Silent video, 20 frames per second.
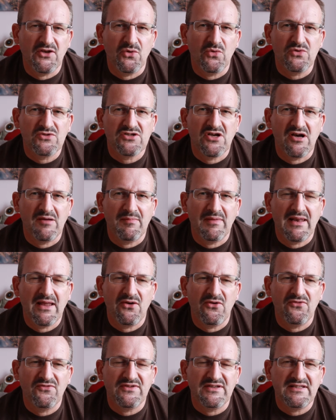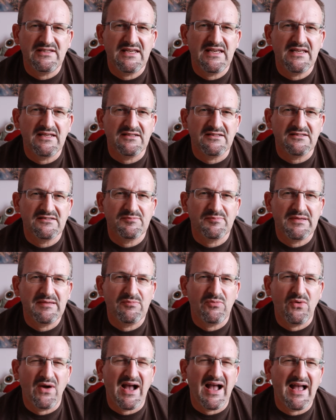an all-time low for years.
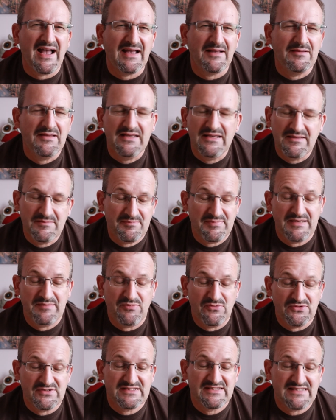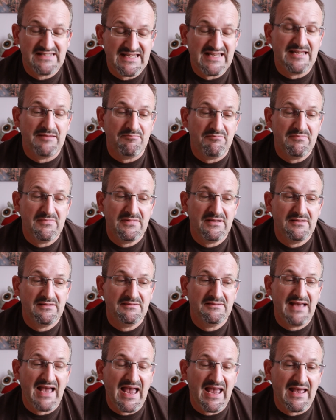People seem,
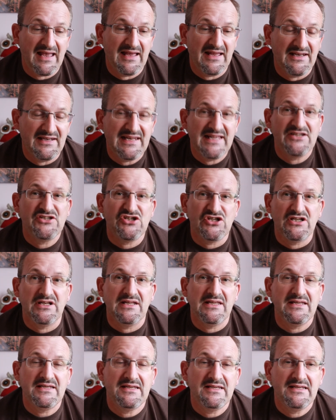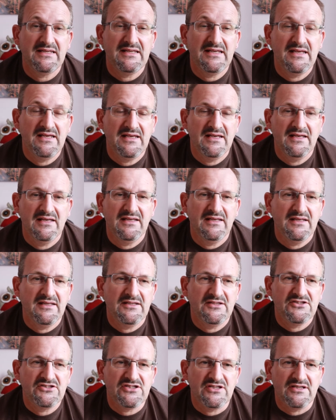allegedly,
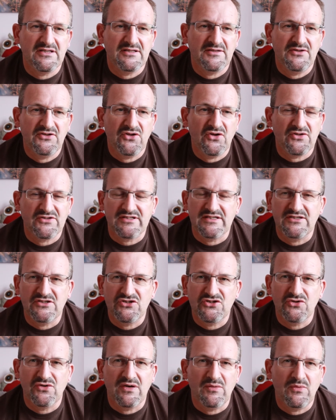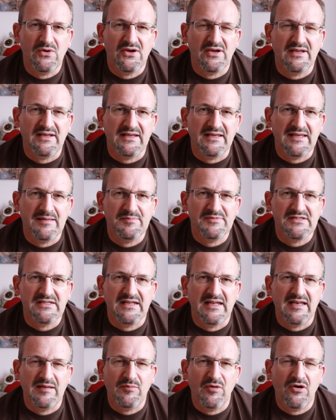to not enjoy working at Gibson
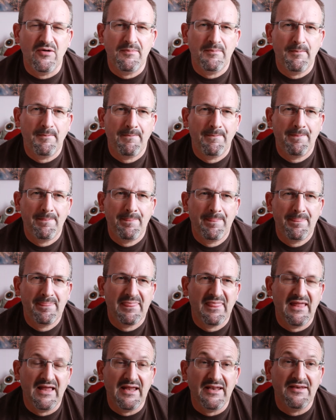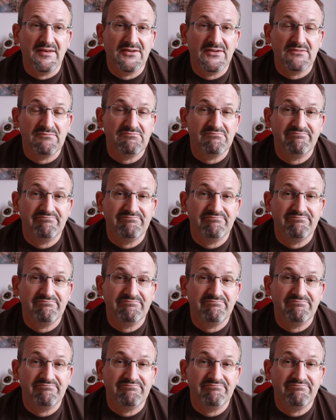anymore. And